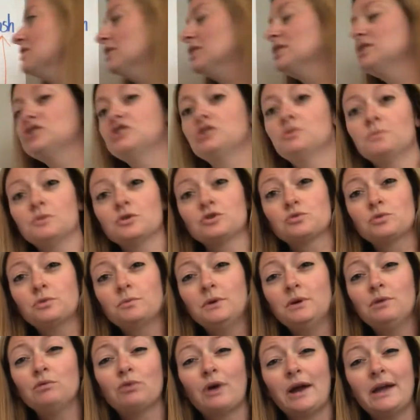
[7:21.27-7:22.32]
consumers would
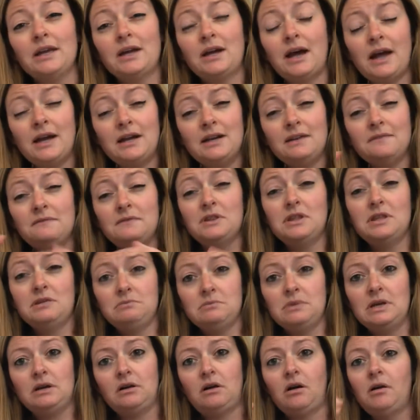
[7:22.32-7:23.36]
be right kind of in the
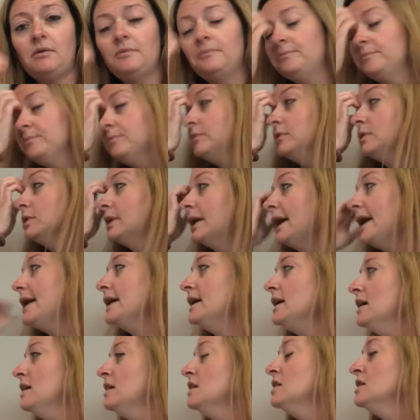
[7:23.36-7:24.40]
middle, okay?
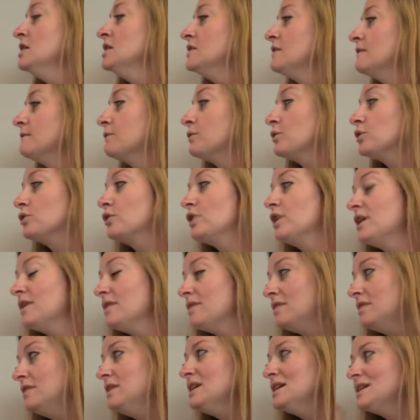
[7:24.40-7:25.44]
For
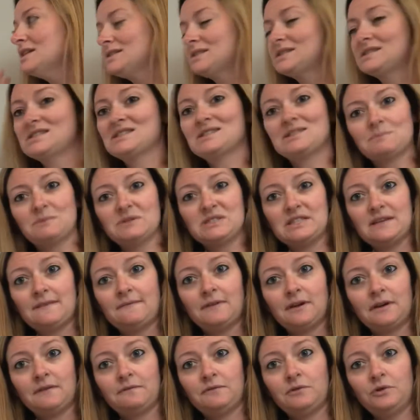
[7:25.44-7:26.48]
this
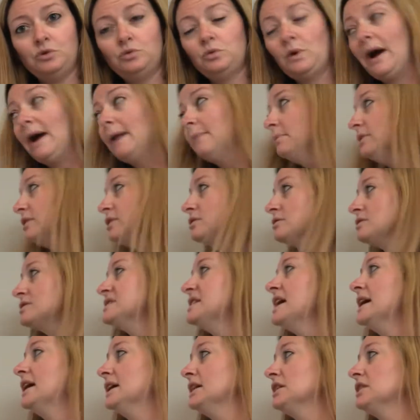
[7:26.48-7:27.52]
specific food web, your
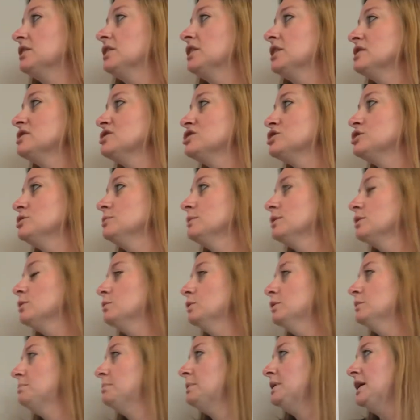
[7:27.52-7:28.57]
secondary consumer
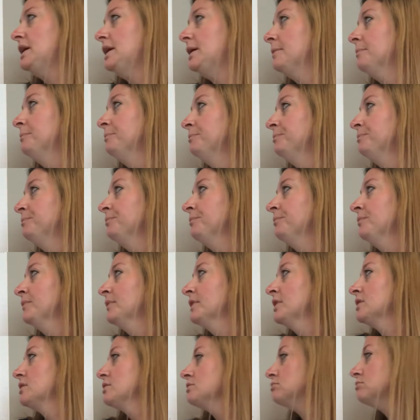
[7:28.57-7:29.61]
would be
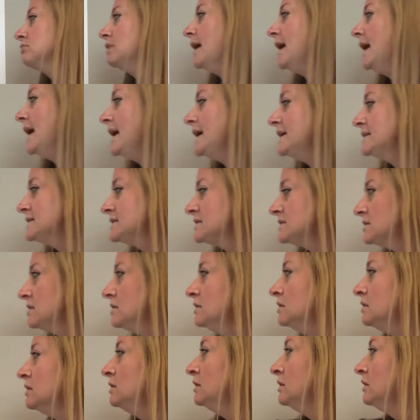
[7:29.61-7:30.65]
the rat,
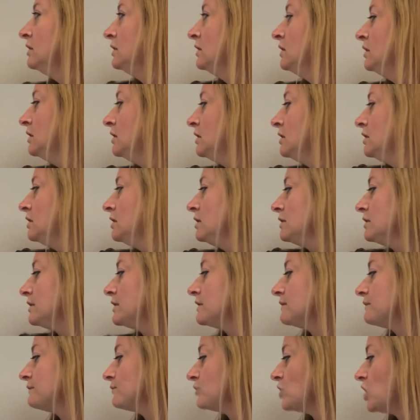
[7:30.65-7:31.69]
the
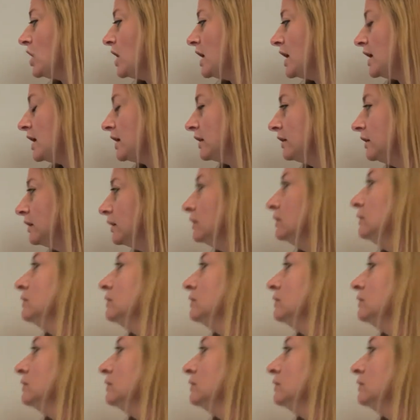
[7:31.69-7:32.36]
frog,